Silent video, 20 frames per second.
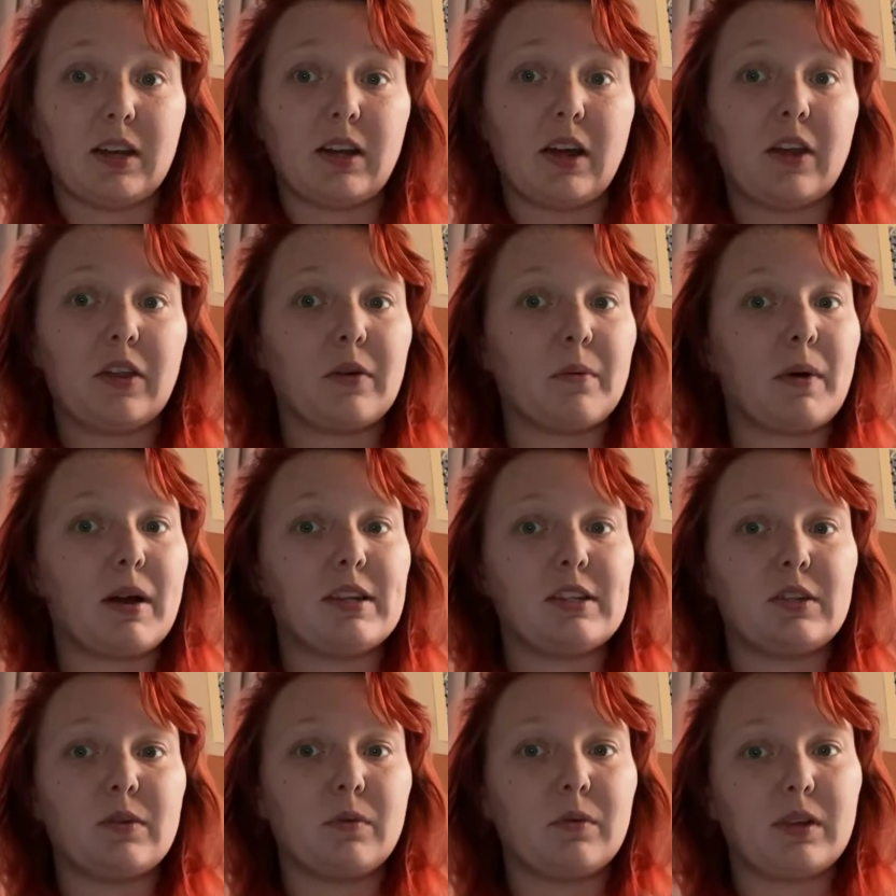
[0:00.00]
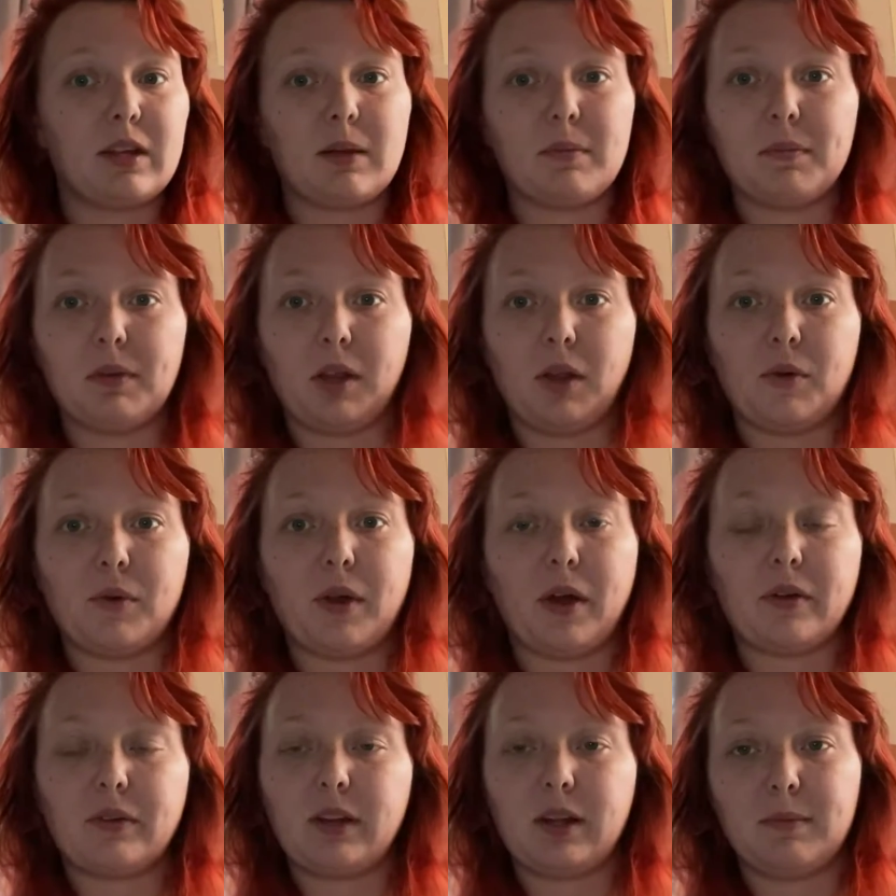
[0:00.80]
Otherwise you will get blown
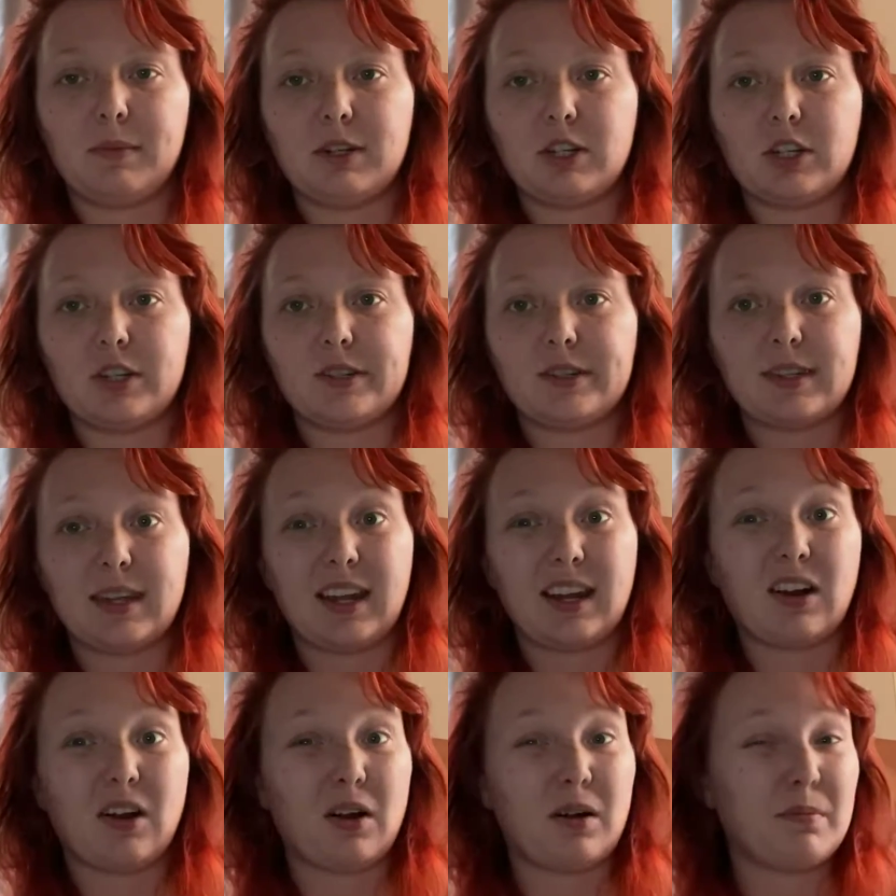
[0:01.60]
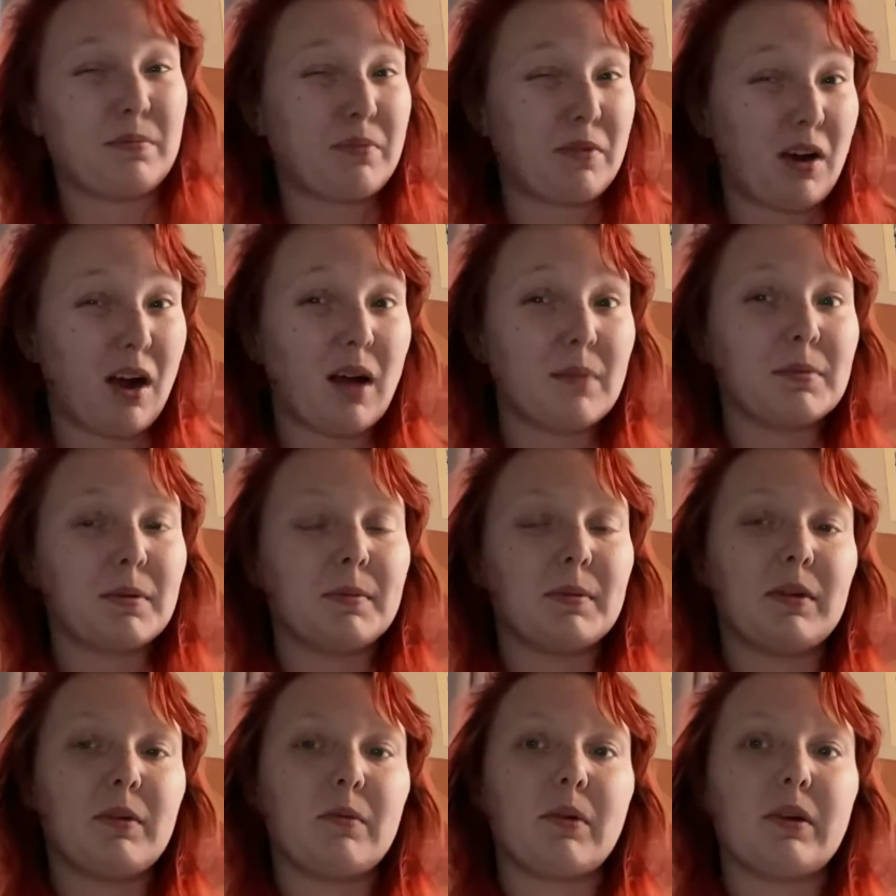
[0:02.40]
out images that aren't
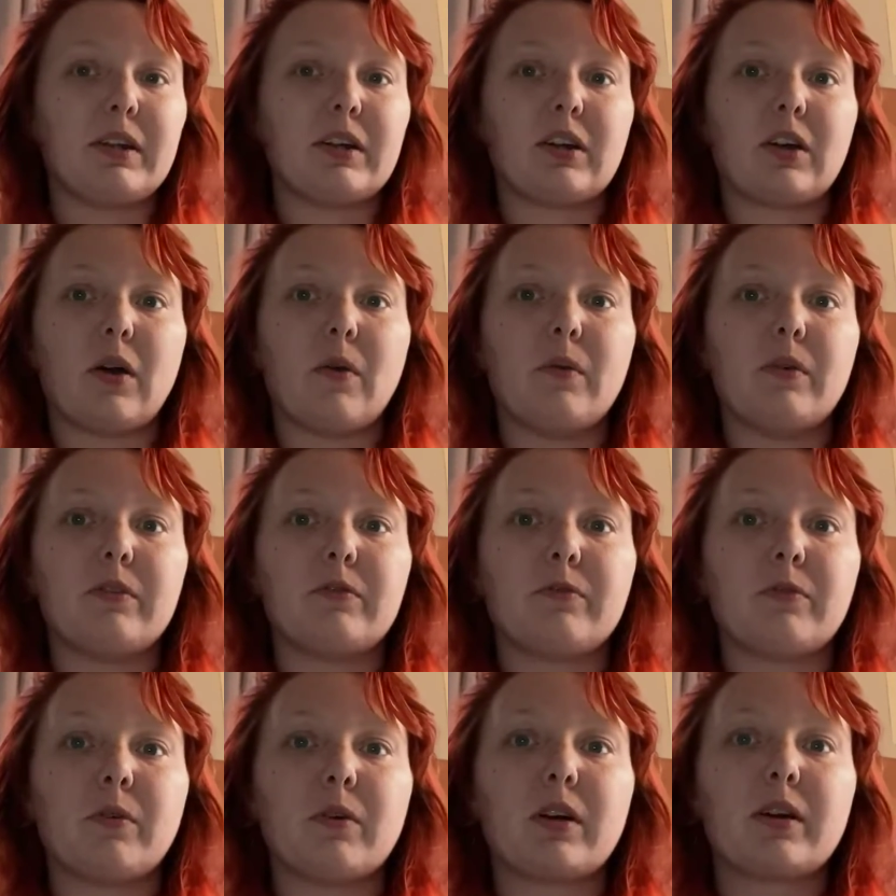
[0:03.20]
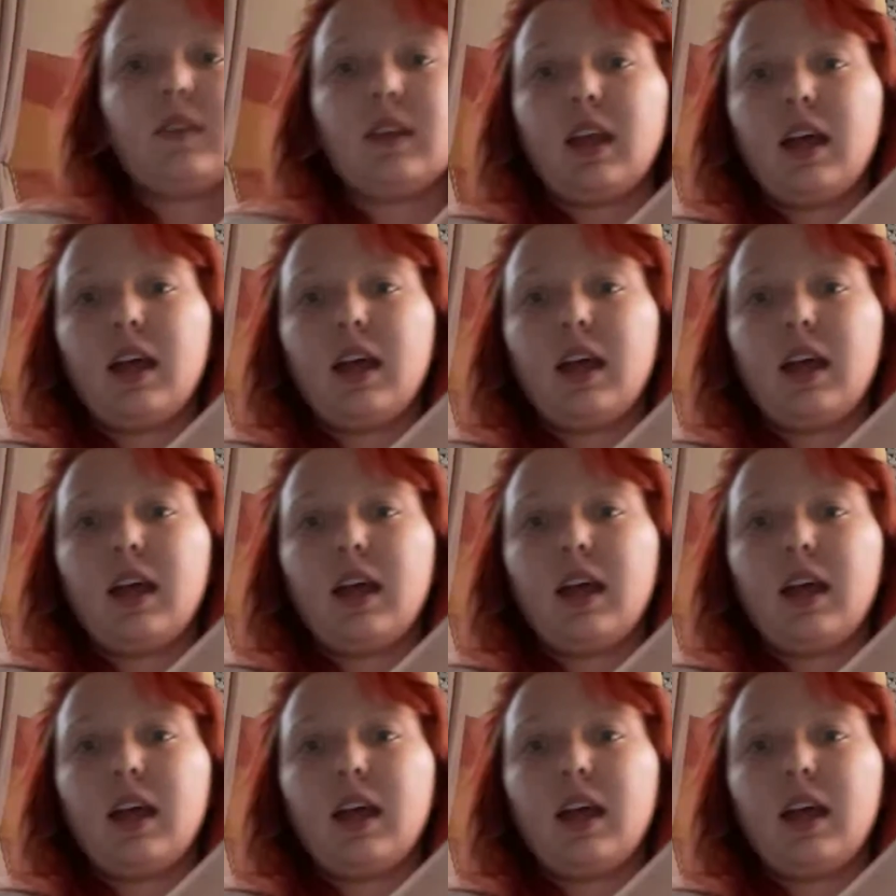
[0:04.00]
probably what you're going for.